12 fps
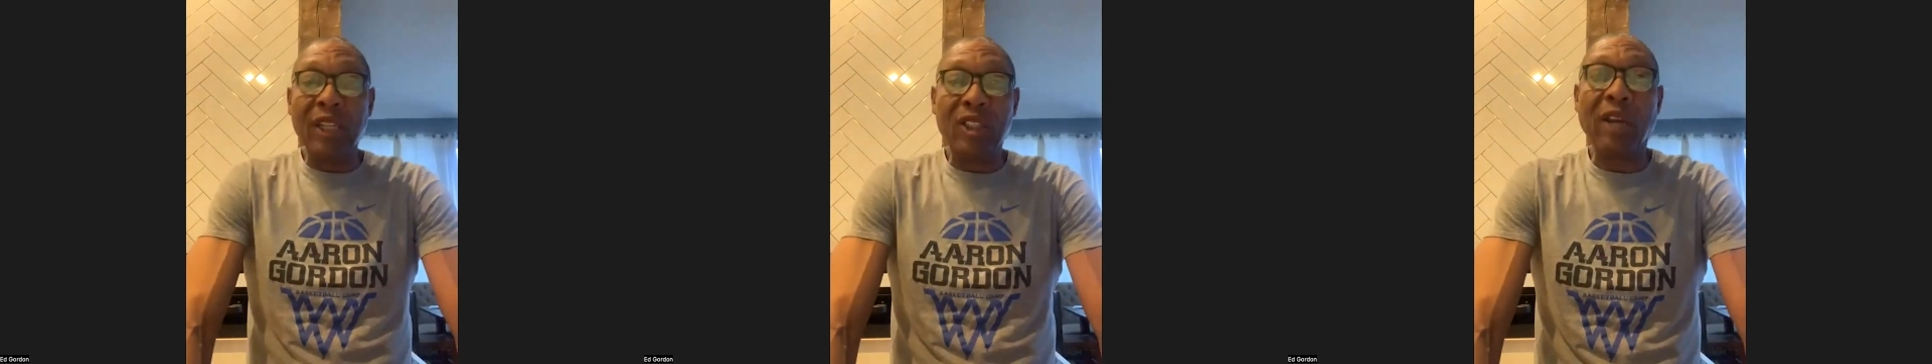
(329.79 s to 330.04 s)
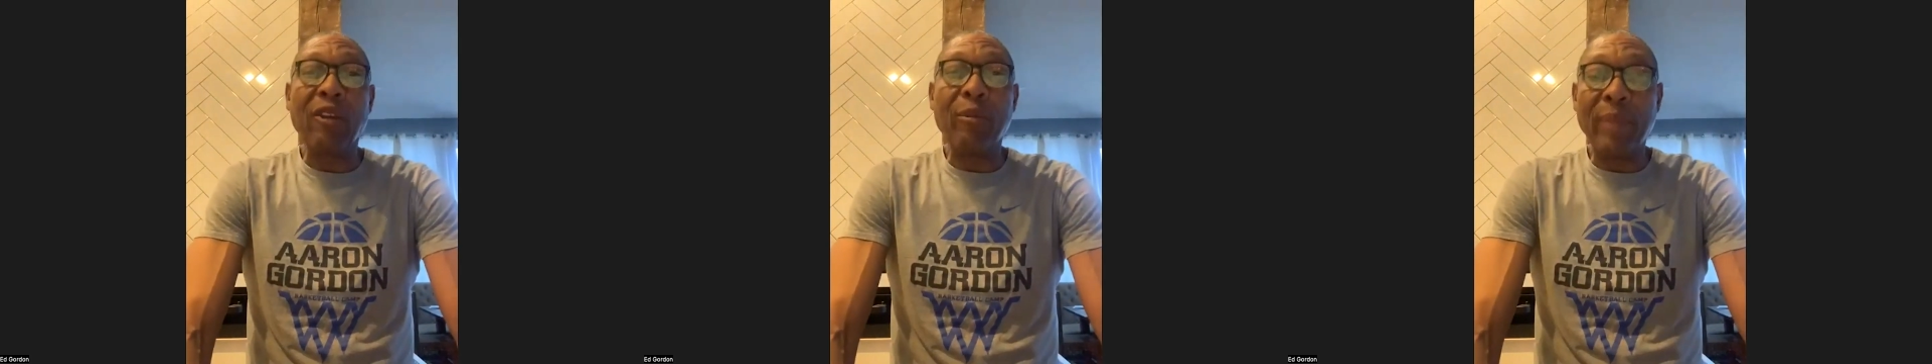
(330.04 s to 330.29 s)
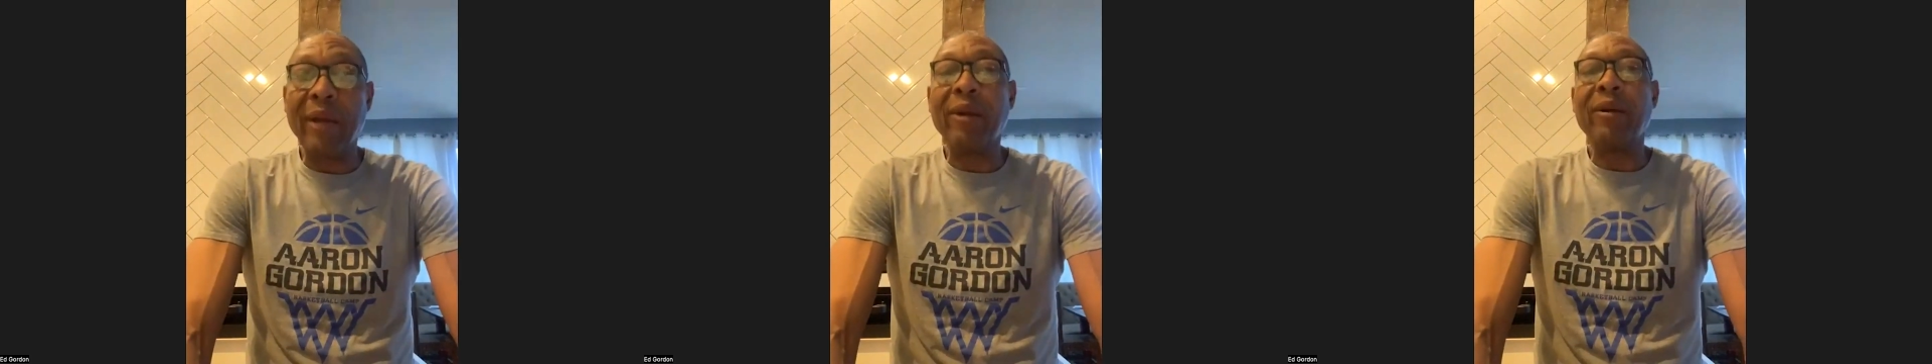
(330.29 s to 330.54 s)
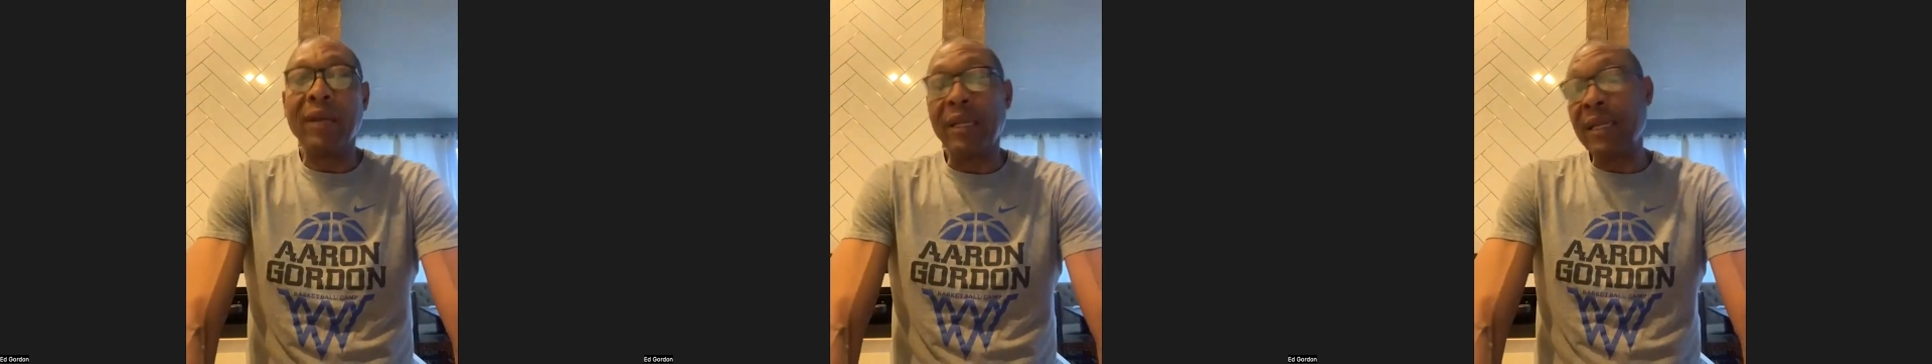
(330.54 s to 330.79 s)
each other
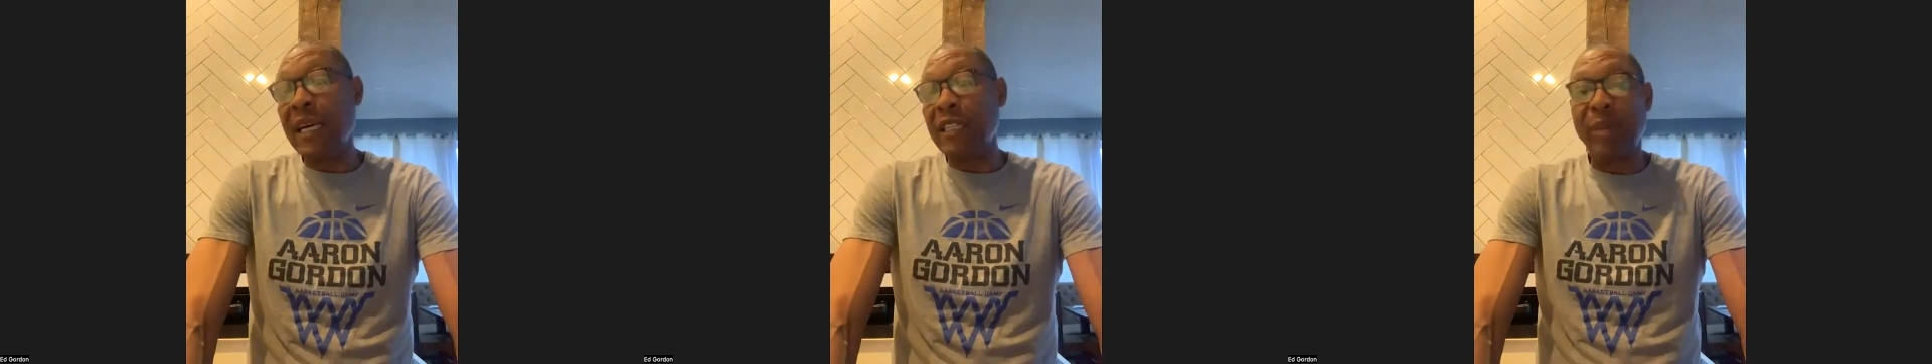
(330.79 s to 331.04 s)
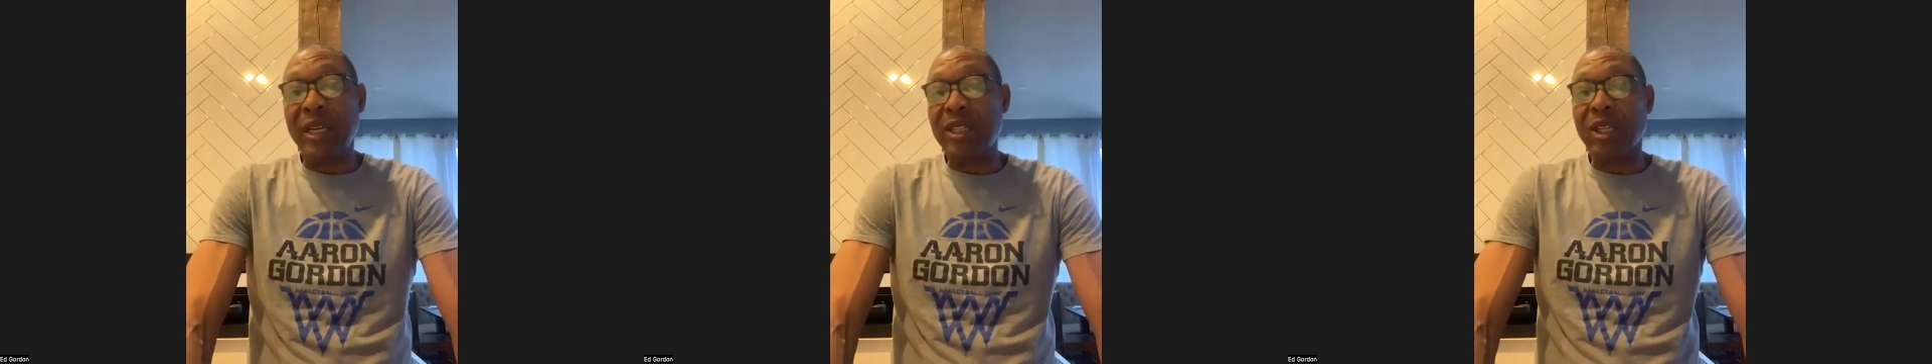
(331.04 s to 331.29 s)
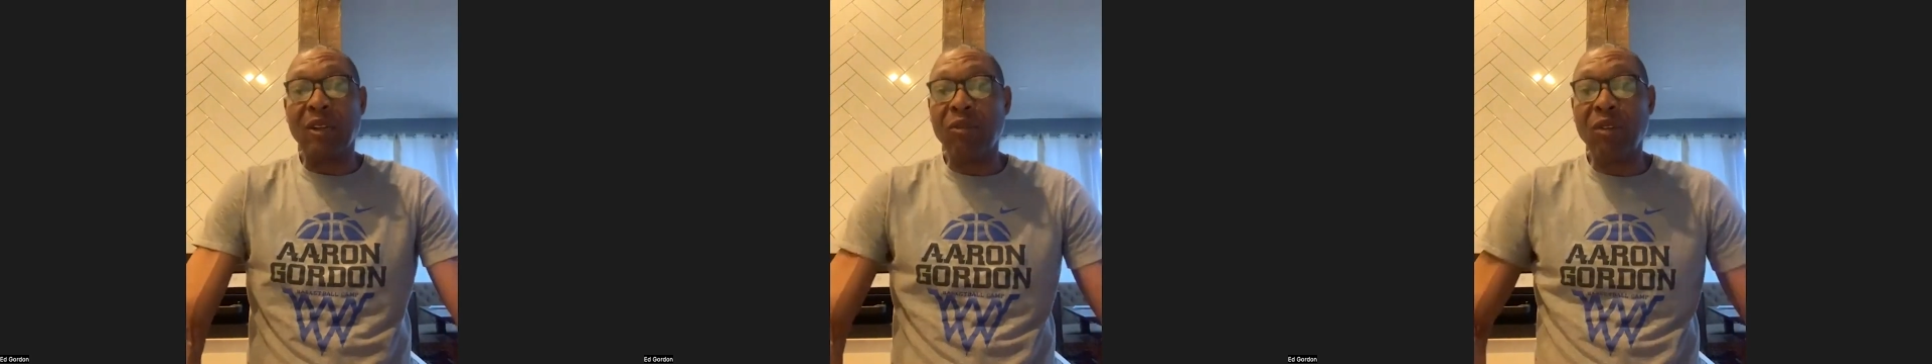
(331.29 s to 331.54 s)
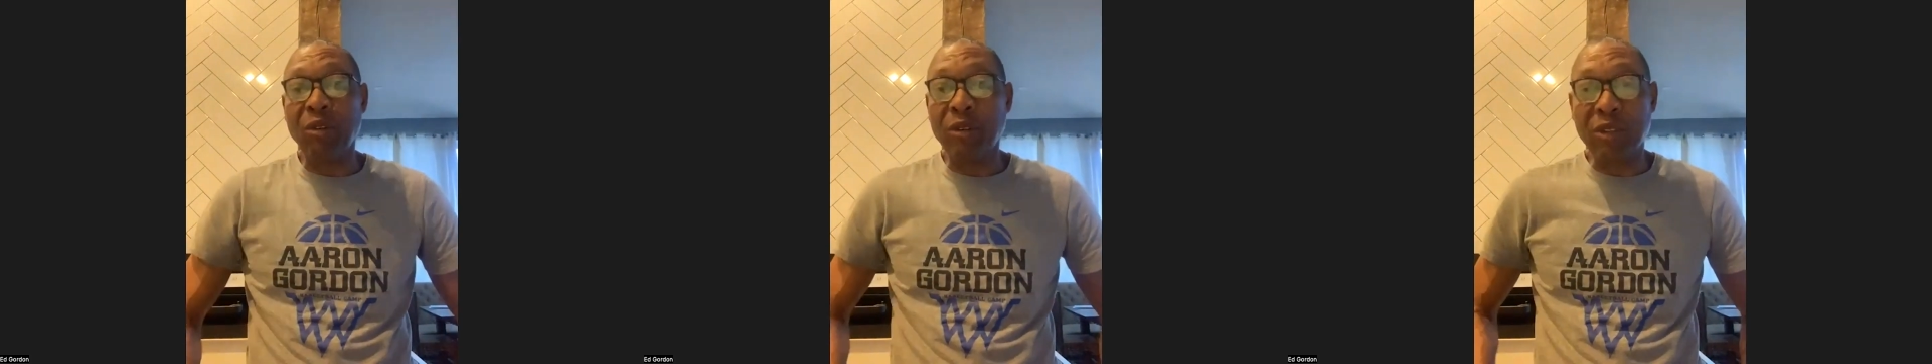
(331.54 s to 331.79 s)
better. And that's basically
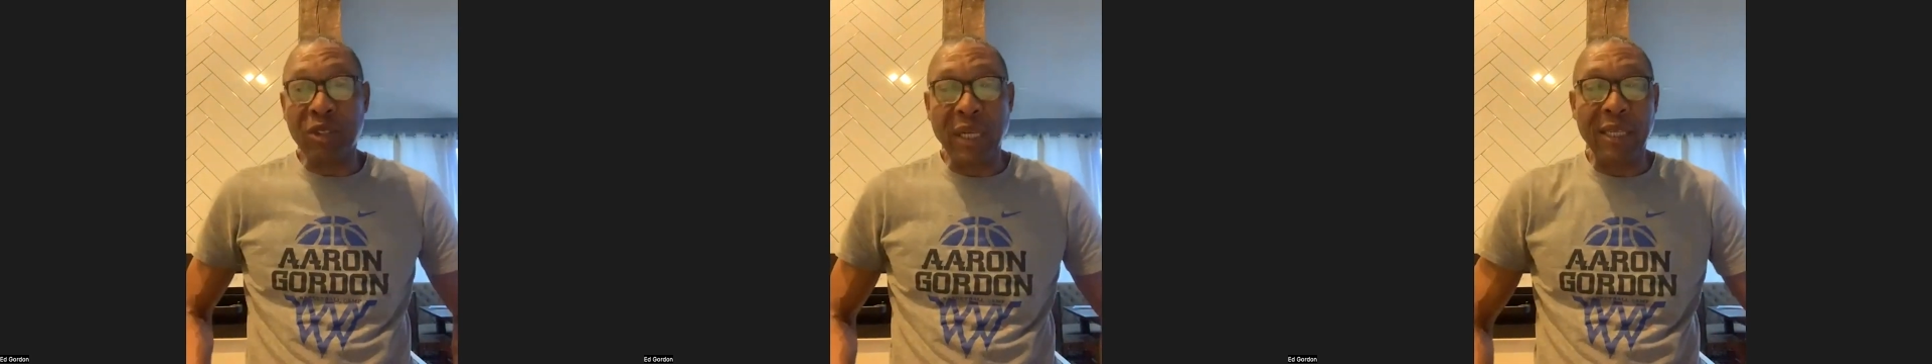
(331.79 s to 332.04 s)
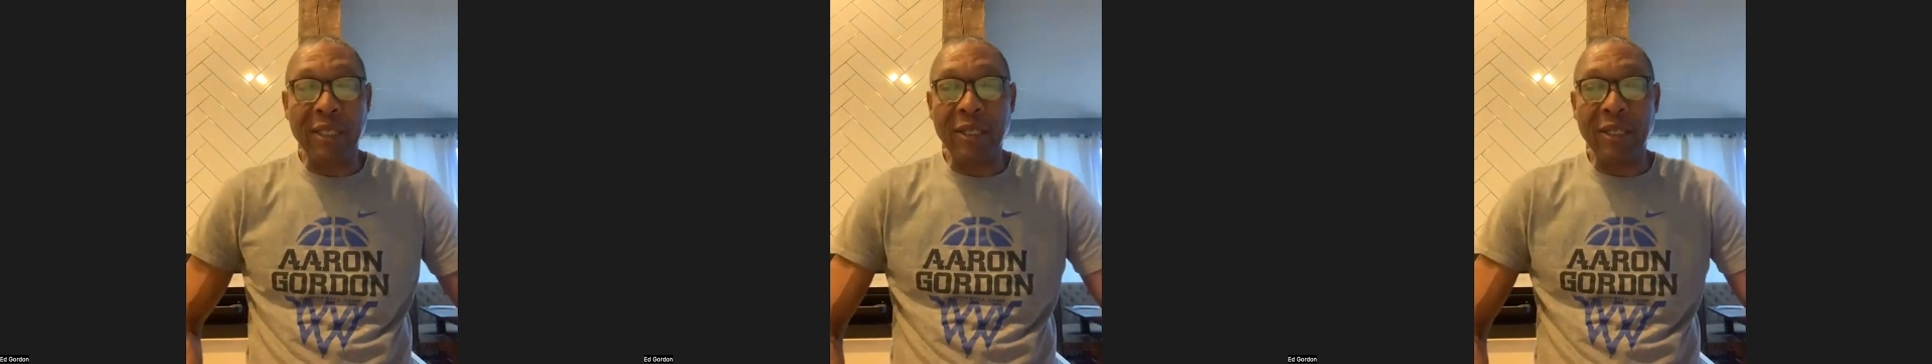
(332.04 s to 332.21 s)
what we were trying to